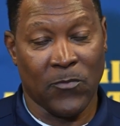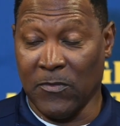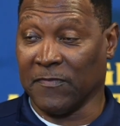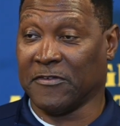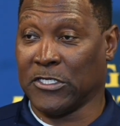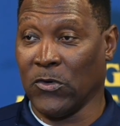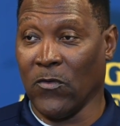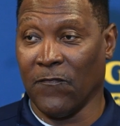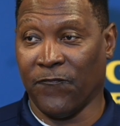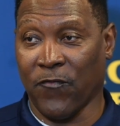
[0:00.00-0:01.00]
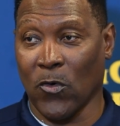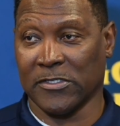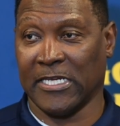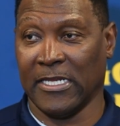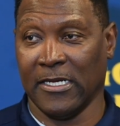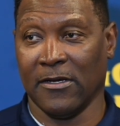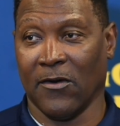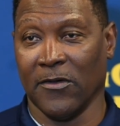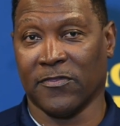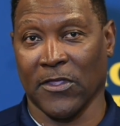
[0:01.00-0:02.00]
We were 2 of
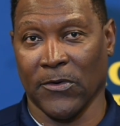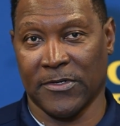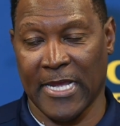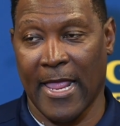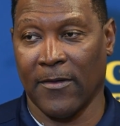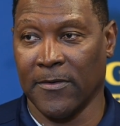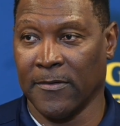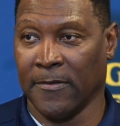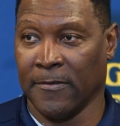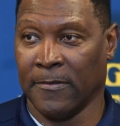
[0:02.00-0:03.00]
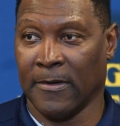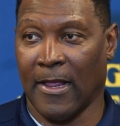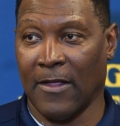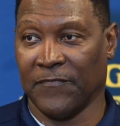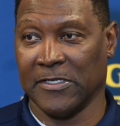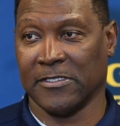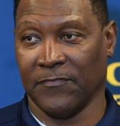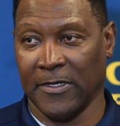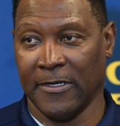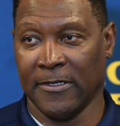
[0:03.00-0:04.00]
14 on third down
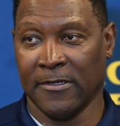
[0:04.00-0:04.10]
offensively,